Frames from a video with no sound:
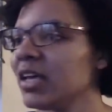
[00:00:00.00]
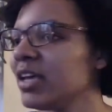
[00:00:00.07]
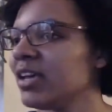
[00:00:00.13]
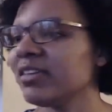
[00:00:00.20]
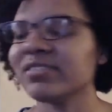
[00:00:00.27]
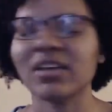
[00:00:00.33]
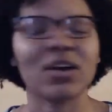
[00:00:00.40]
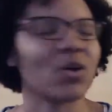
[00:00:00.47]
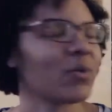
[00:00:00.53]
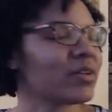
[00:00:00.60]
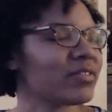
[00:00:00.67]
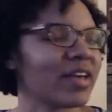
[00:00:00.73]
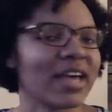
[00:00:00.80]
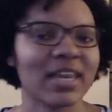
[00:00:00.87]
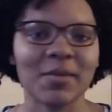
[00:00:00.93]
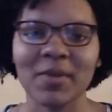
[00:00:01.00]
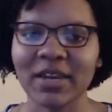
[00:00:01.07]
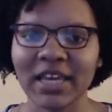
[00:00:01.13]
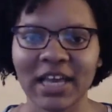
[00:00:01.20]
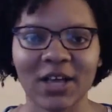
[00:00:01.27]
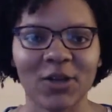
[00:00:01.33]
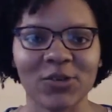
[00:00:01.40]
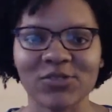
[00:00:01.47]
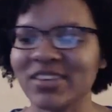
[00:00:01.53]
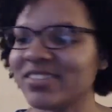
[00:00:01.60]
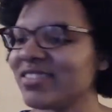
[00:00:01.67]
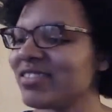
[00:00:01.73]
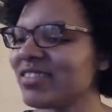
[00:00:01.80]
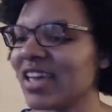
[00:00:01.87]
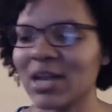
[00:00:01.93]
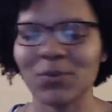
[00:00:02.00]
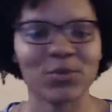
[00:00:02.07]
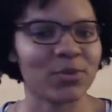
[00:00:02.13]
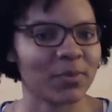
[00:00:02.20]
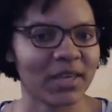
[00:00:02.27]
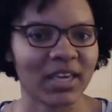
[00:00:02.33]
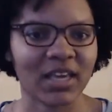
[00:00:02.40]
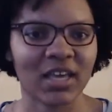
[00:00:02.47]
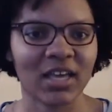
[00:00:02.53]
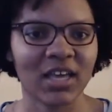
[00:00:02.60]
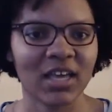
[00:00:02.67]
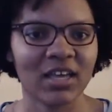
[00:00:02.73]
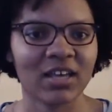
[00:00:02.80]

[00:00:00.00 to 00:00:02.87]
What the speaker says: He's not going to anybody else. He's staying with me